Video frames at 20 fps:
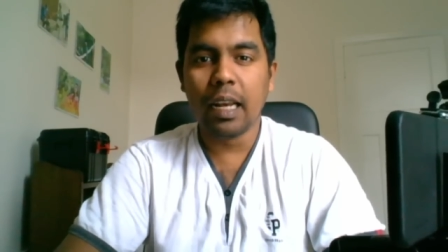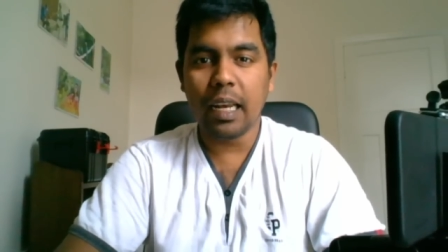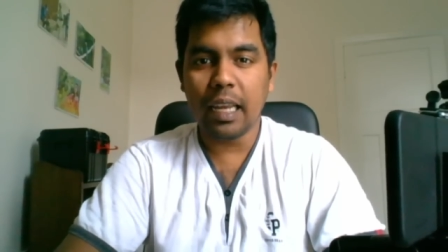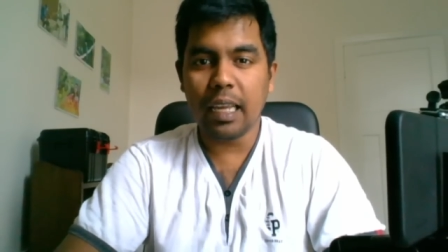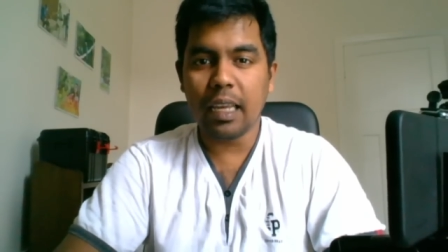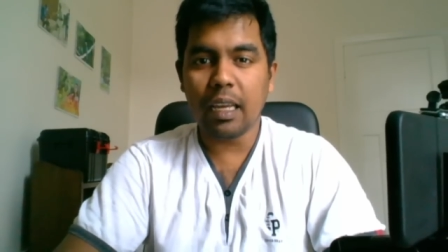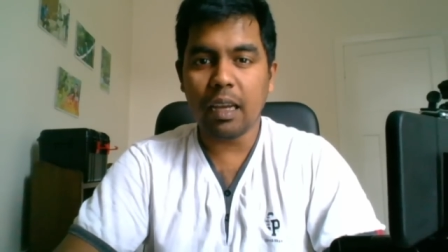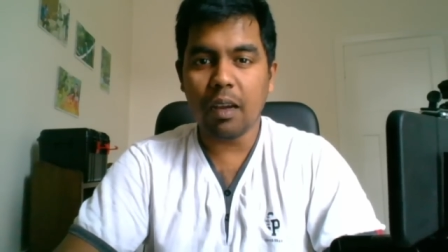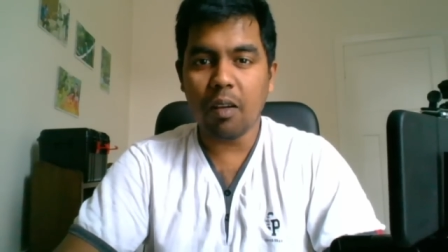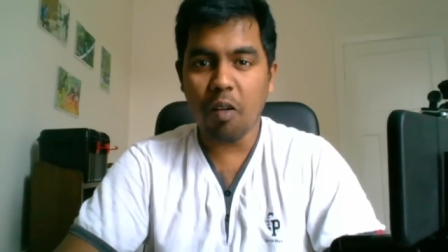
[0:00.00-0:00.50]

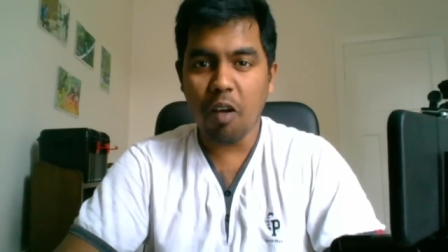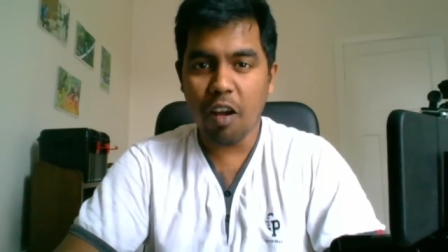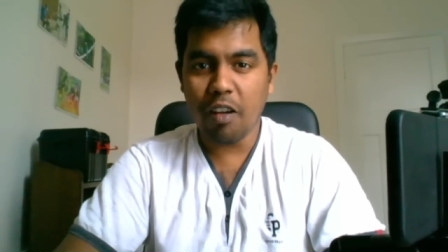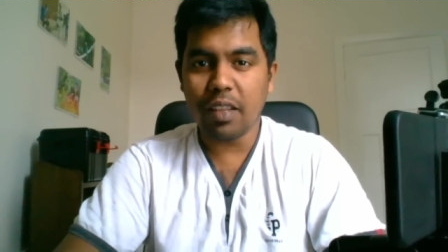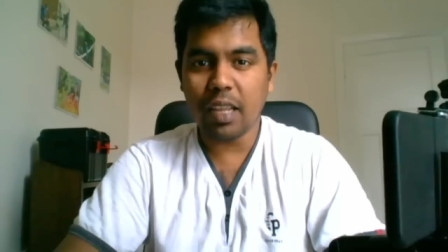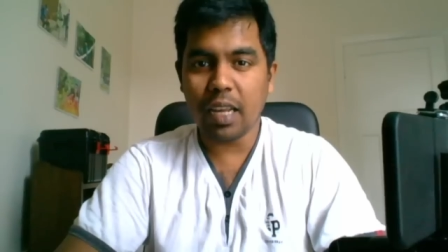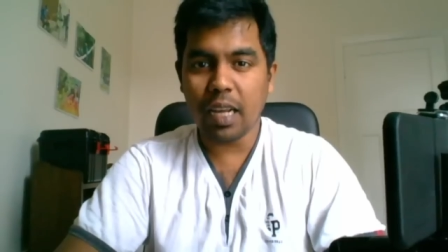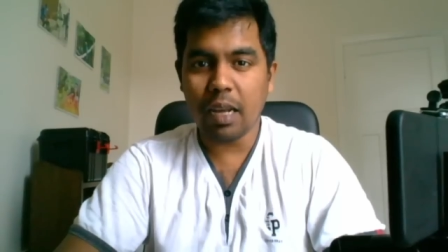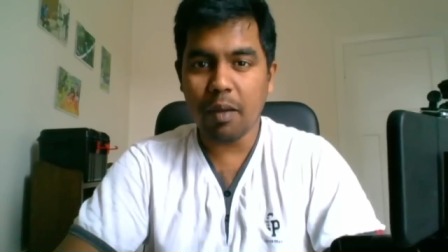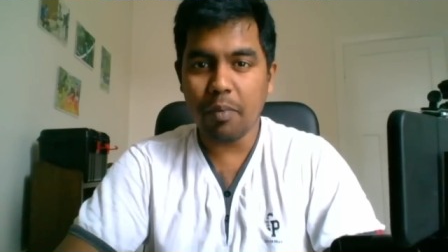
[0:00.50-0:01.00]
link
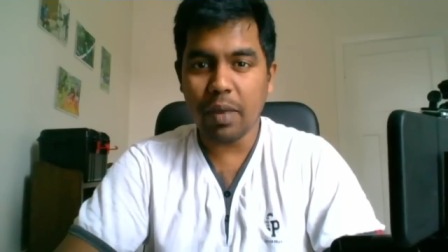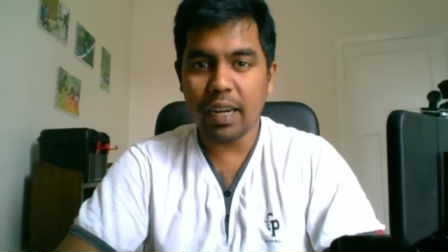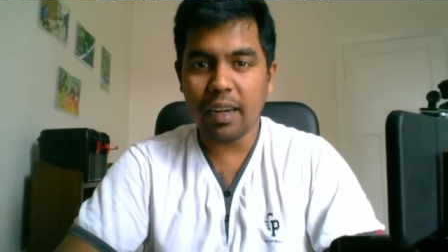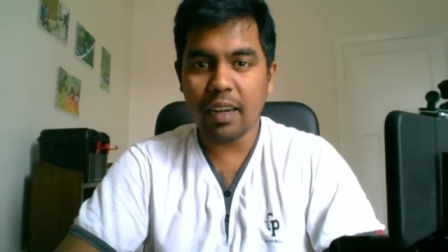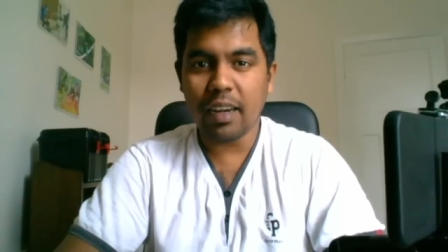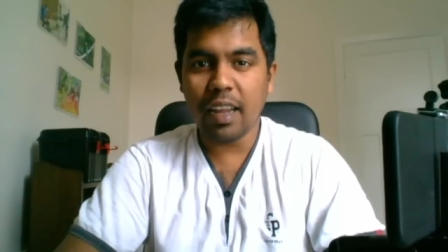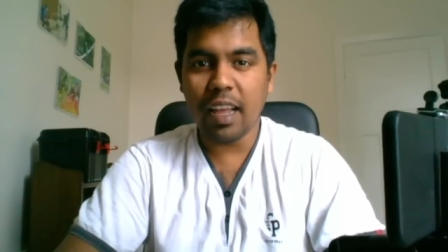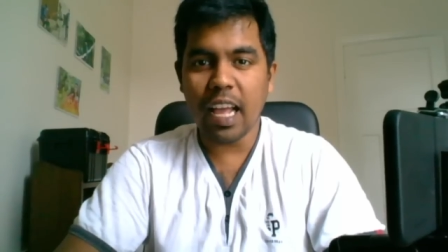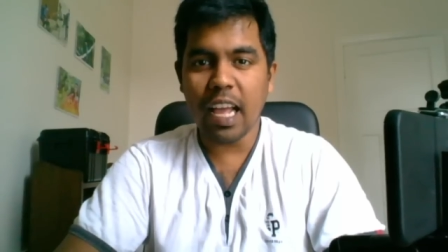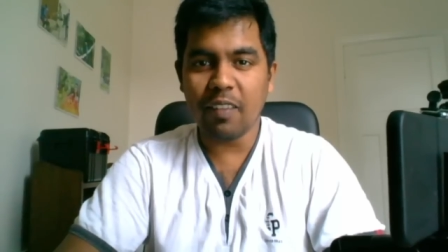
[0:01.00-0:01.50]
on the
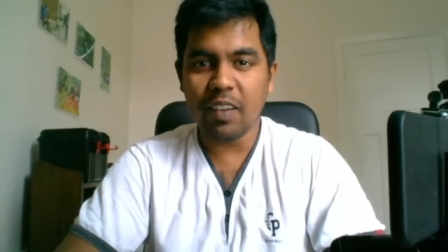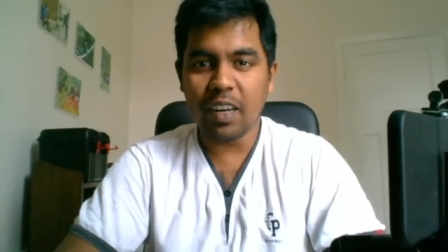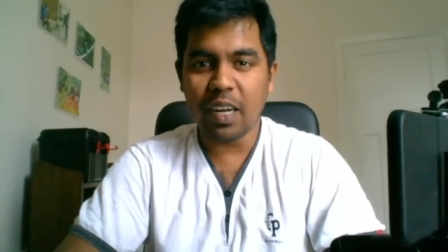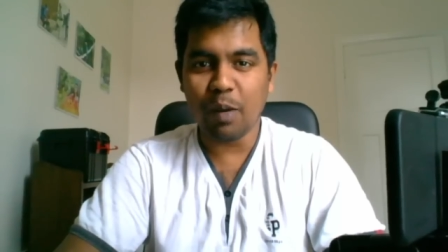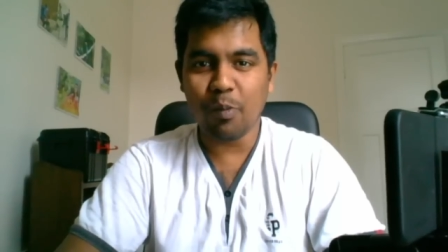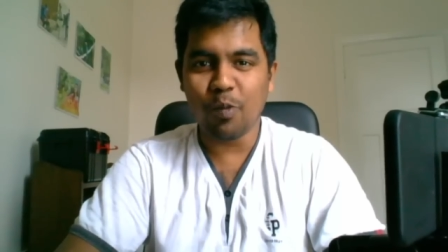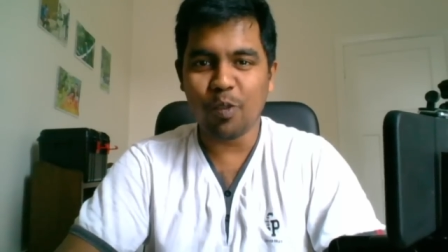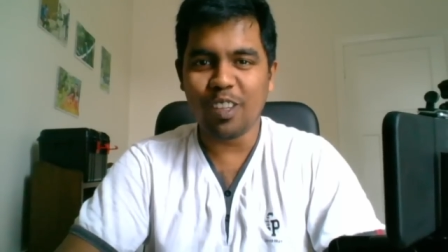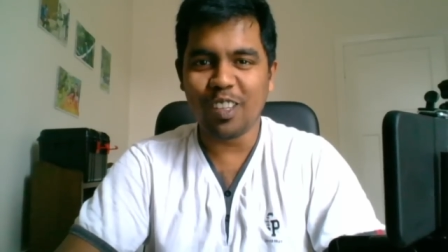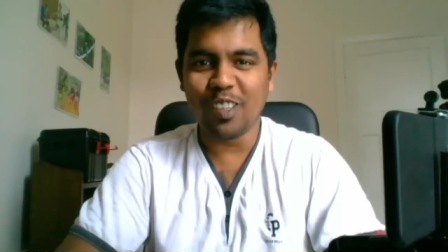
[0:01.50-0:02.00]
comment. I will
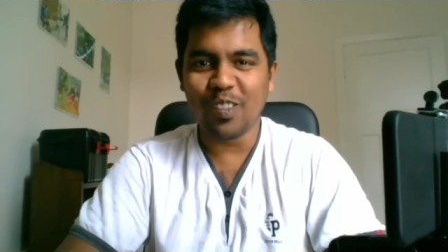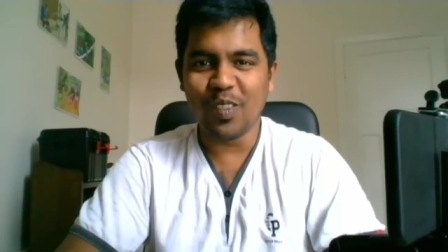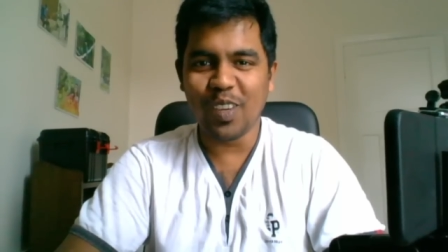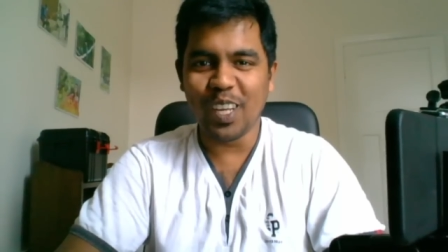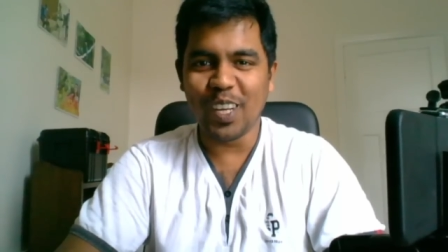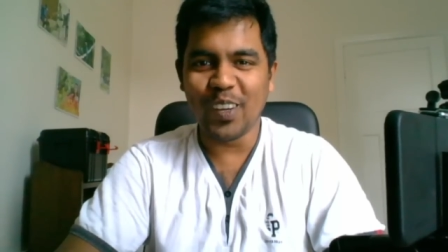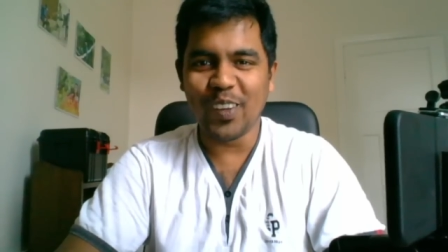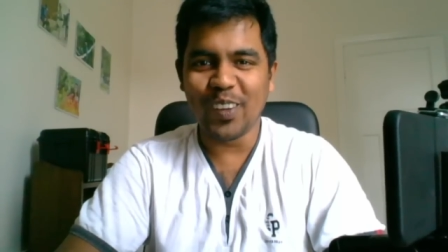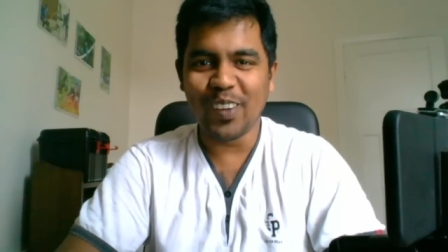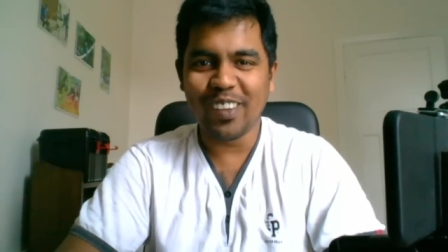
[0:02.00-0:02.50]
remove this
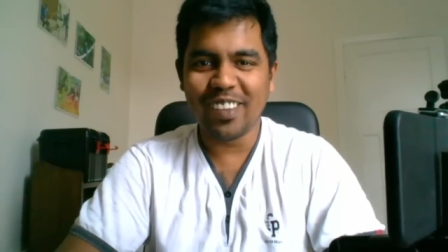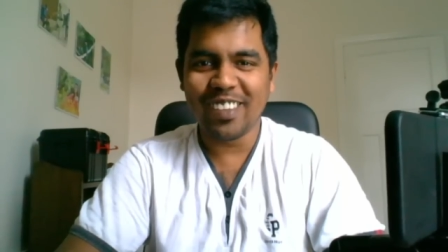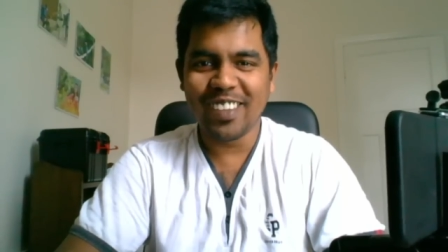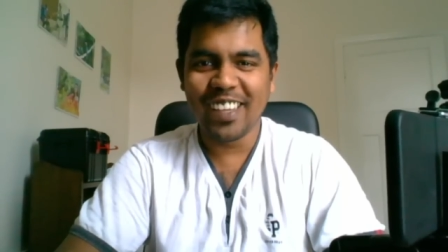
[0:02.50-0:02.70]
video.